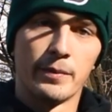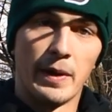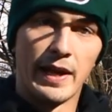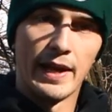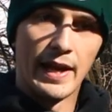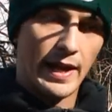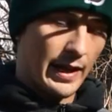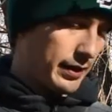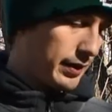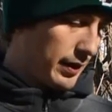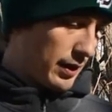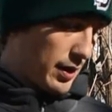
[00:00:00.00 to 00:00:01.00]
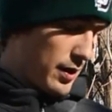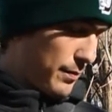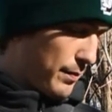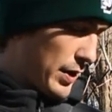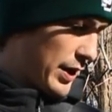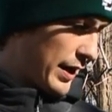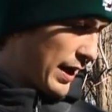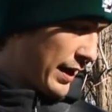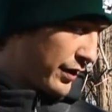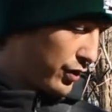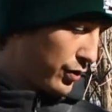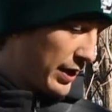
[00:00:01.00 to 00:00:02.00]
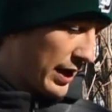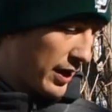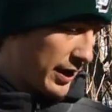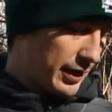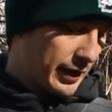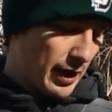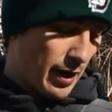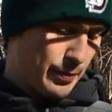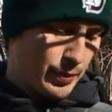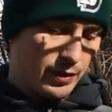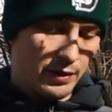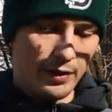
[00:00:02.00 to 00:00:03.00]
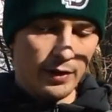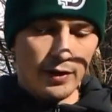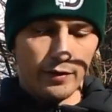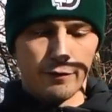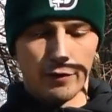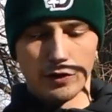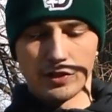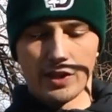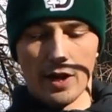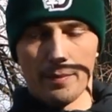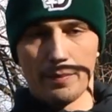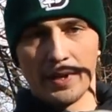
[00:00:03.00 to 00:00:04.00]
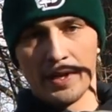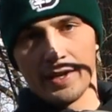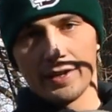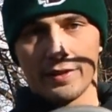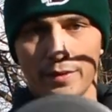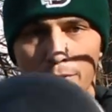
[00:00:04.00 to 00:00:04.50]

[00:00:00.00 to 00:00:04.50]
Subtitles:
in my hand, but I do carry a couple. First up being the